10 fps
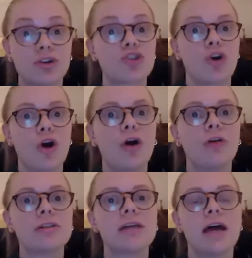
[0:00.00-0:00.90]

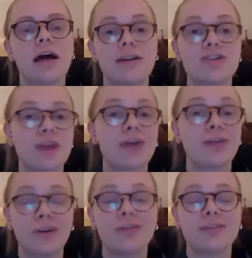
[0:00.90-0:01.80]
stronghold and
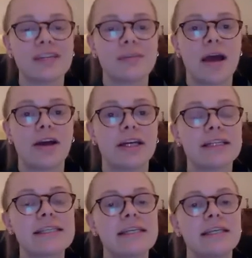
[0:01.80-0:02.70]
stranglehold in some
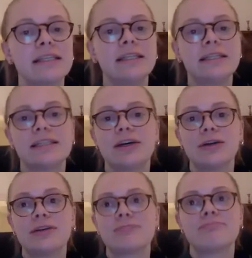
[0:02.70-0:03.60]
areas. So
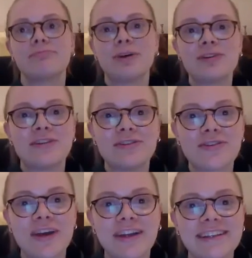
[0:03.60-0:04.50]
there's lots of different
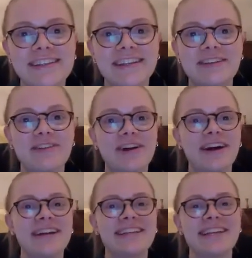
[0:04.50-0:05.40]
trends, and they're very
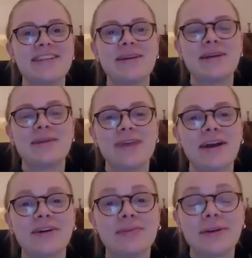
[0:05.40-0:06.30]
hard to keep
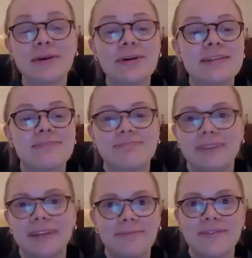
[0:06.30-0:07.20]
track of. But it always
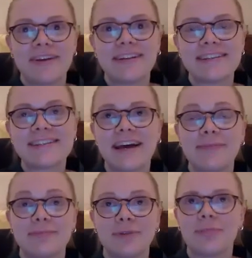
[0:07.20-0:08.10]

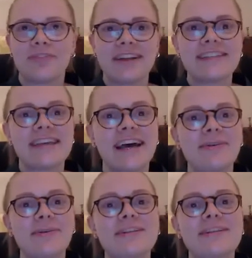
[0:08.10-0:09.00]

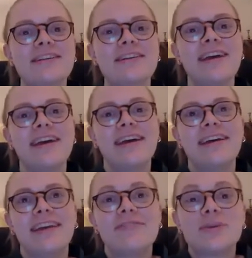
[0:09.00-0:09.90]
always
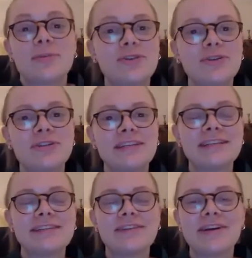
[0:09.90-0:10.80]
gives
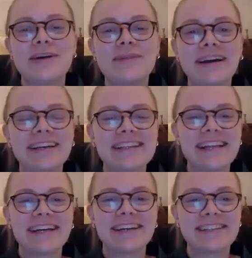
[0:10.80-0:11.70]
opportunities for bankers
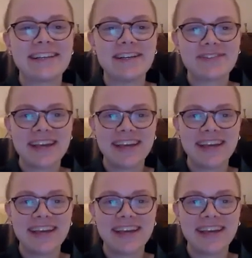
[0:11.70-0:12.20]
like ourselves.